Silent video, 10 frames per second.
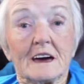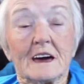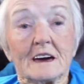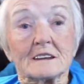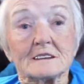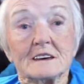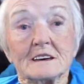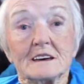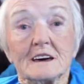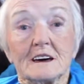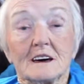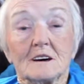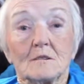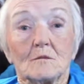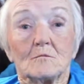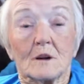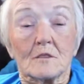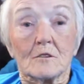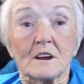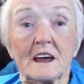And
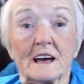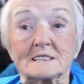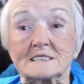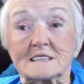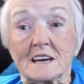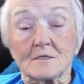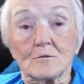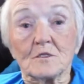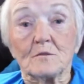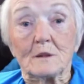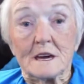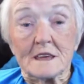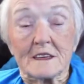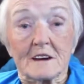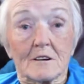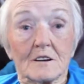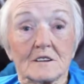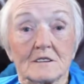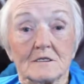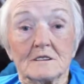Mother and Dad stayed with me there
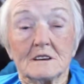at the